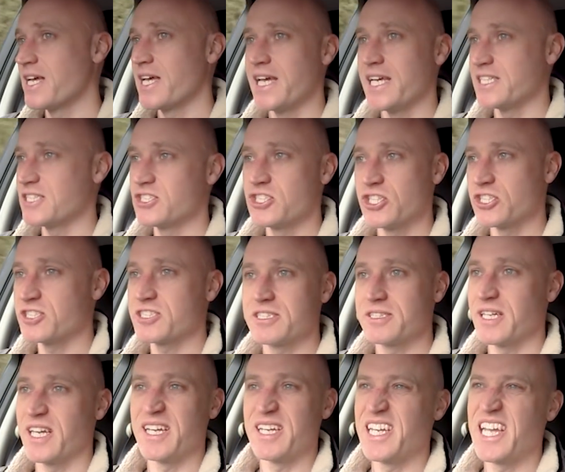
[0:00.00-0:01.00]

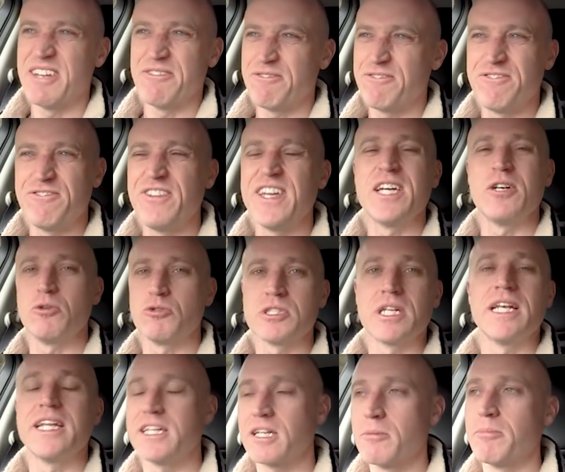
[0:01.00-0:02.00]
It feels a
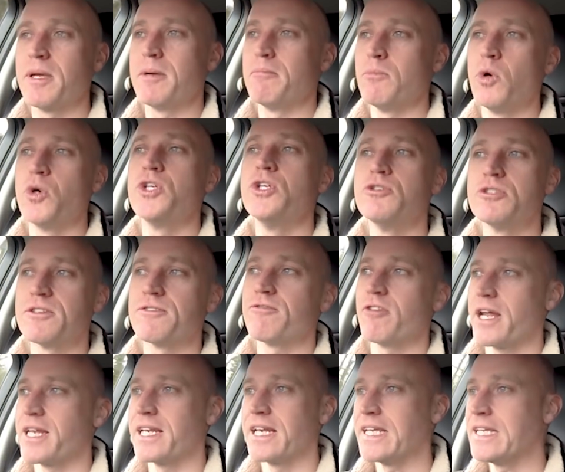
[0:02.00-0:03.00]
little bit more user
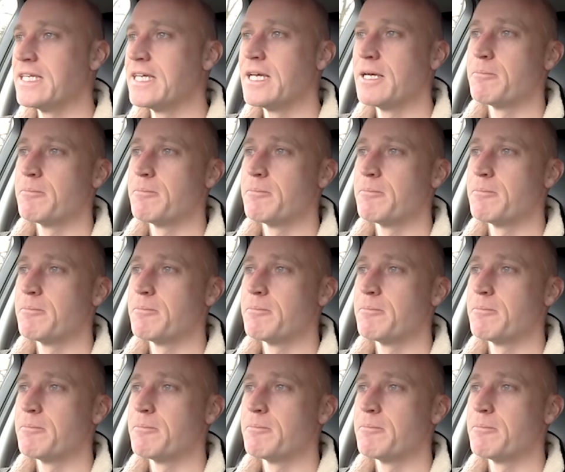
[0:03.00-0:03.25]
friendly.